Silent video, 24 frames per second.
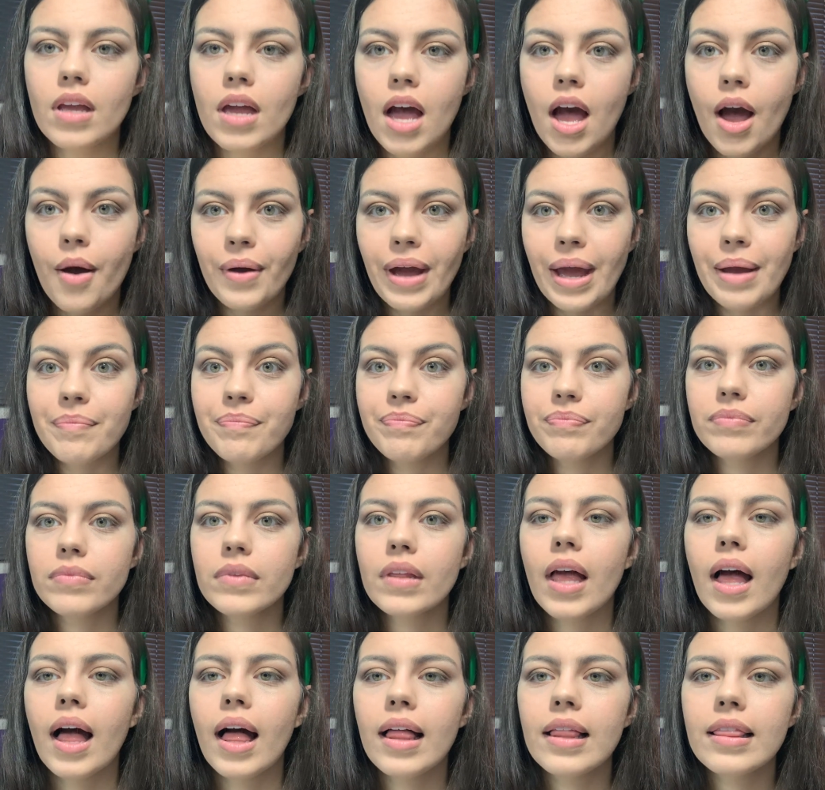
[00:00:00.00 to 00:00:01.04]
Okay,
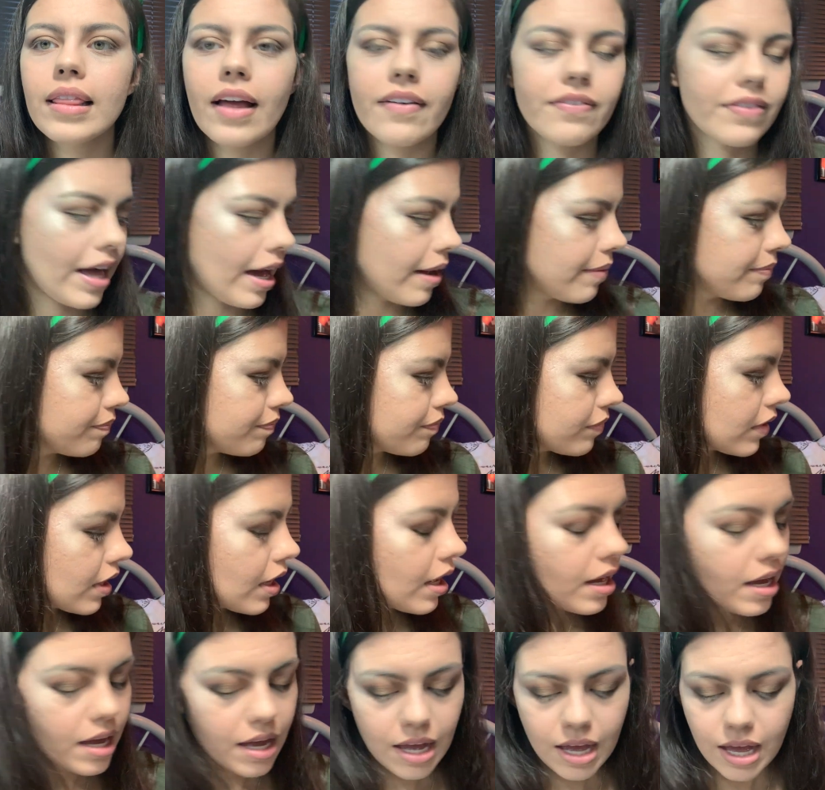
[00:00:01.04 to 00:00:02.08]
love that.
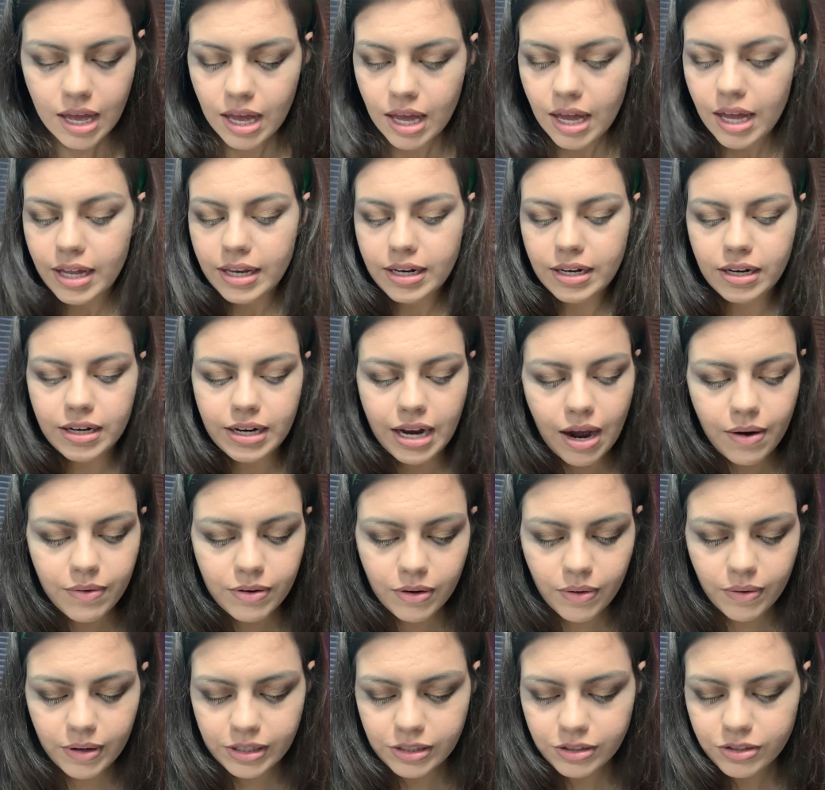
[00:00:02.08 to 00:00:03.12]
Now we're
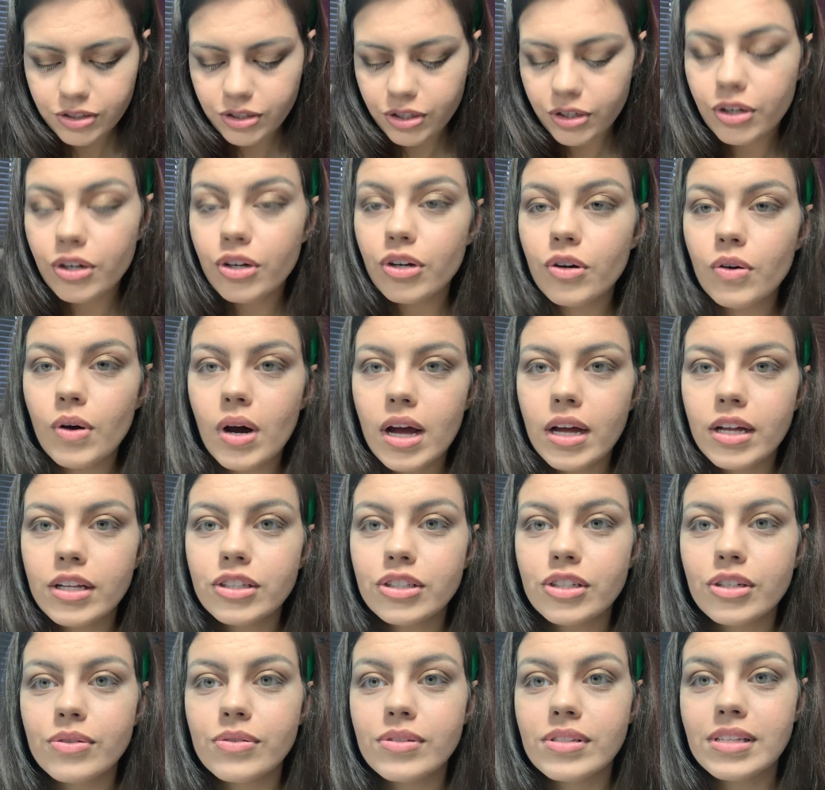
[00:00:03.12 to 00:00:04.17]
going to
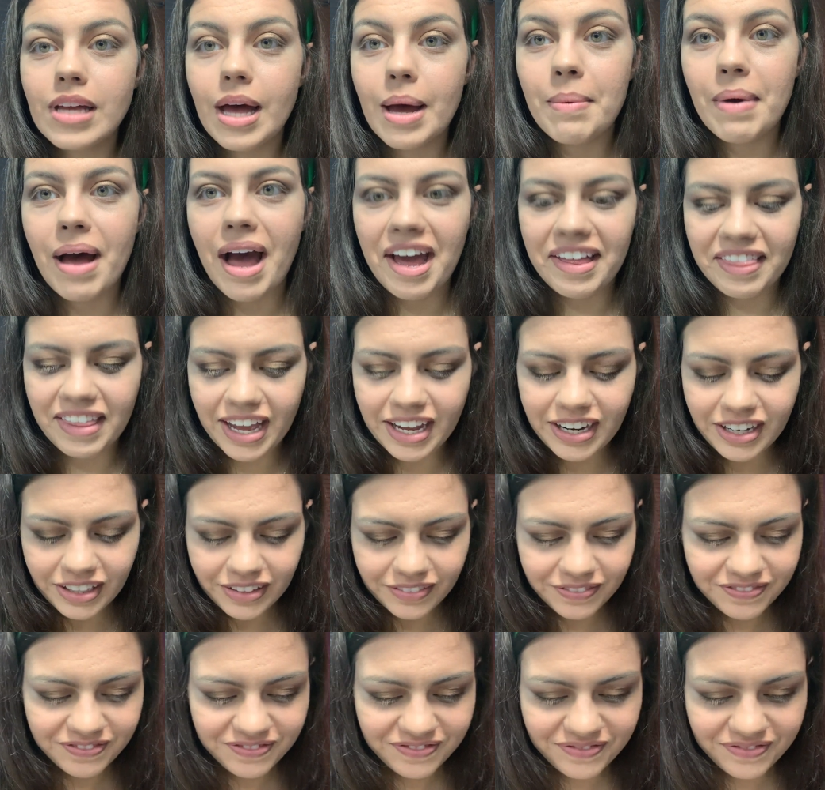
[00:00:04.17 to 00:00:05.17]
do some eyeliner,